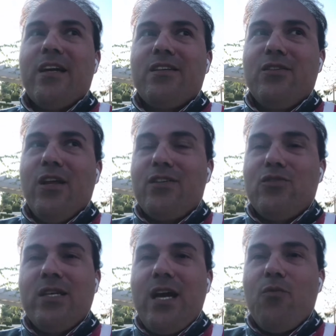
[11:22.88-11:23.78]
like
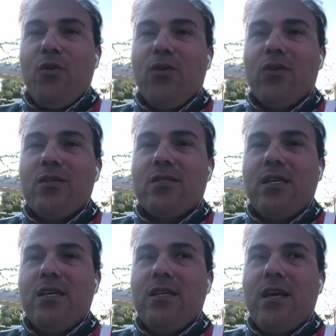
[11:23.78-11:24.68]
today we're going
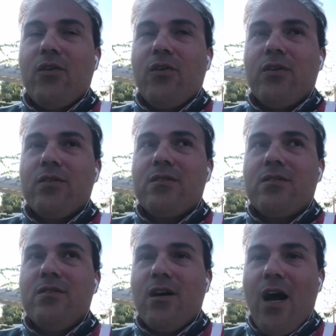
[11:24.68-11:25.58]
to see they're going
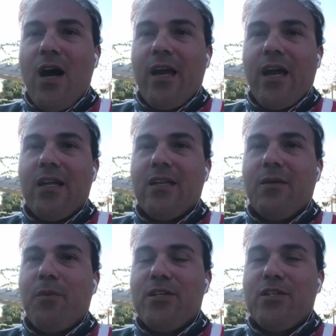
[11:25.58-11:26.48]
to die
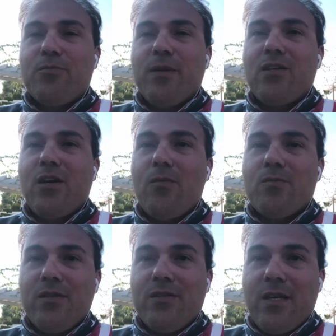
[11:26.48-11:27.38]
and the punishment
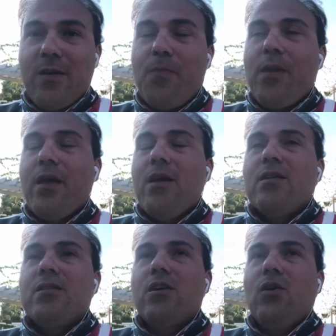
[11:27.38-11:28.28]
comes on them.
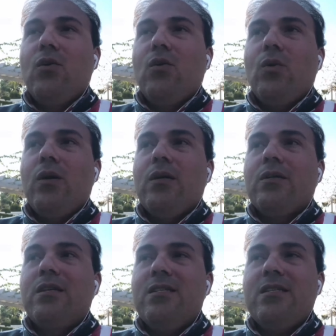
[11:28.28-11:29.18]
So
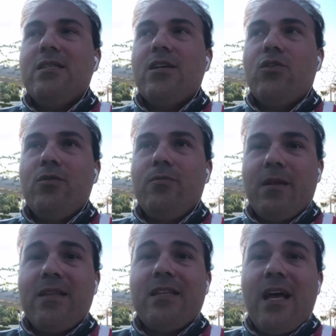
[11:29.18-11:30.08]
this is a
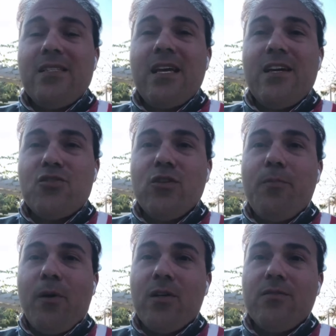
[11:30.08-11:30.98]
good, and that's
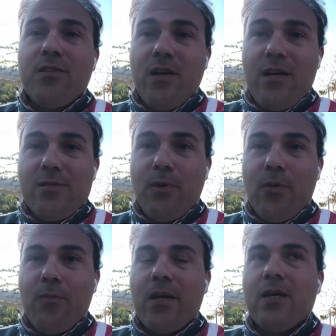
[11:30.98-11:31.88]
actually part of the
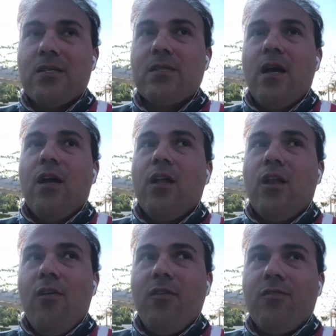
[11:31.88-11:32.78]
gospel, because
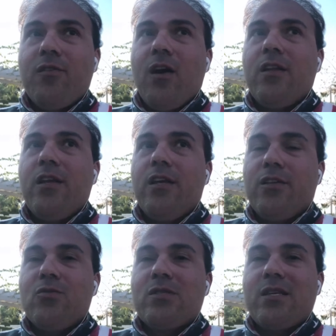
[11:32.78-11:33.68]
love of God
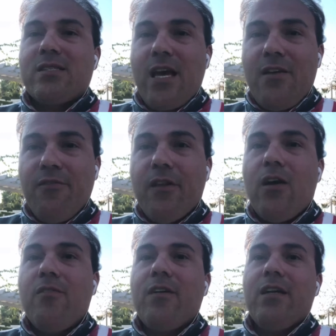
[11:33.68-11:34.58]
includes the
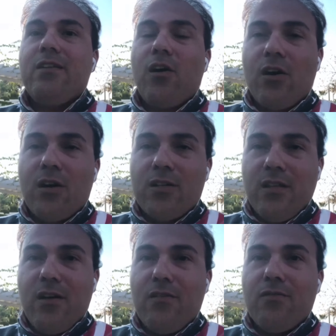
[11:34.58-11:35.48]
safe love and the
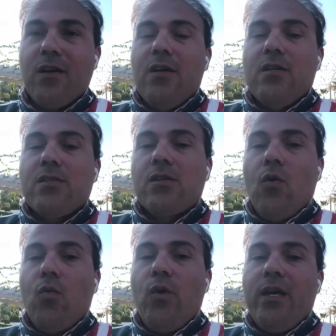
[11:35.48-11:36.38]
hard love.
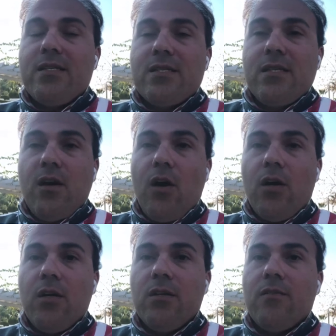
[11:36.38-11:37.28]
So we can see
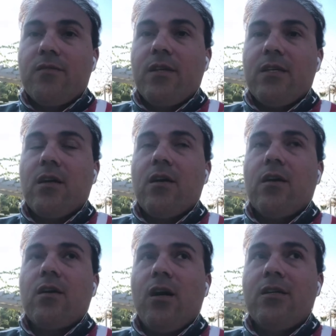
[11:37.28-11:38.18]
the hard love that
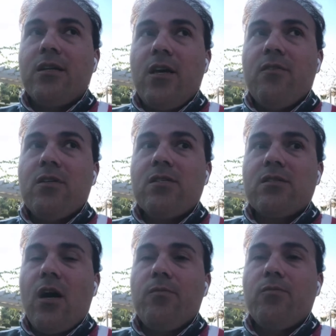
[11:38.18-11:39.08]
God gave
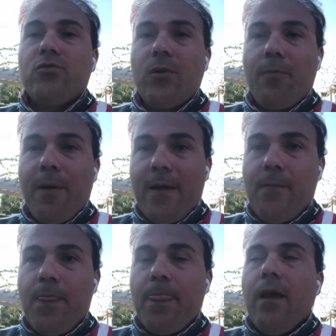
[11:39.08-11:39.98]
us time to
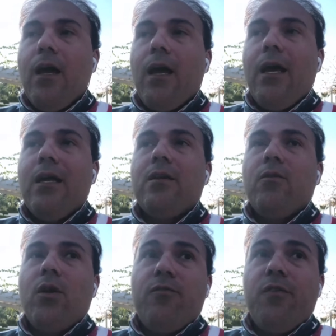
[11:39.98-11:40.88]
repent.
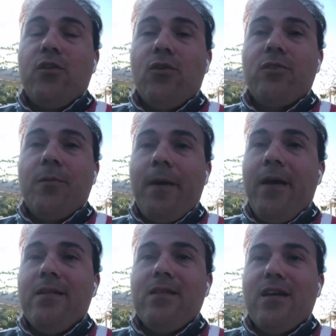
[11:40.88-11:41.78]
And if we don't
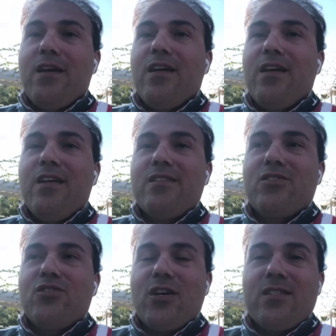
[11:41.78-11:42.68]
repent,
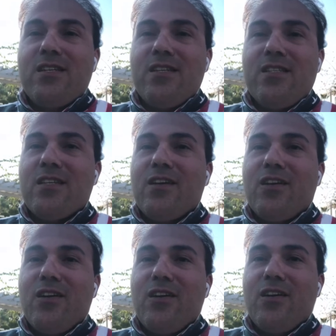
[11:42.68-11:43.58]
His
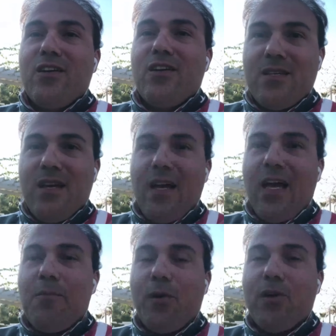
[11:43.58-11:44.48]
justice comes.
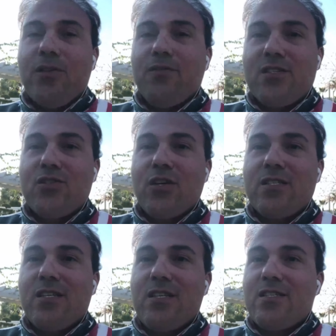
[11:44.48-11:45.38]
And part of His
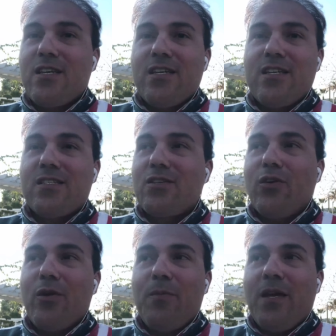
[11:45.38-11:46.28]
justice
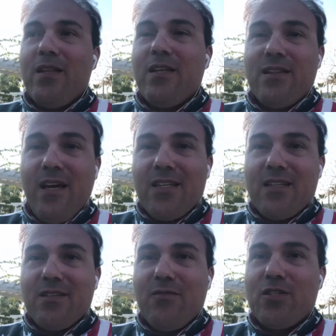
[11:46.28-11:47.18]
is going to be the
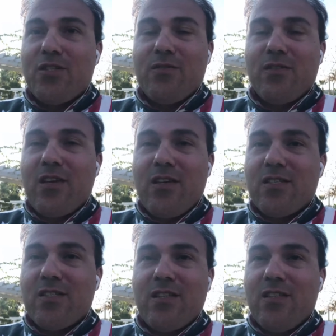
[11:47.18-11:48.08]
death, which
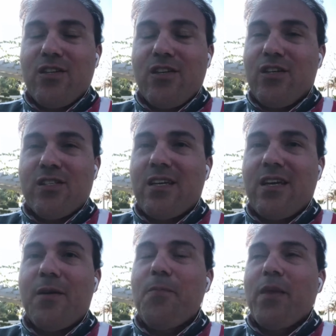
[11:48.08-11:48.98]
is
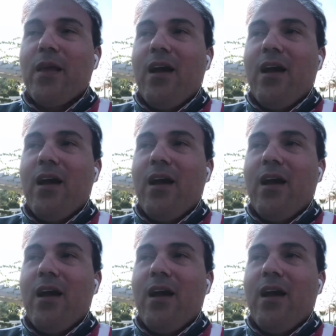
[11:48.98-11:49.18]
the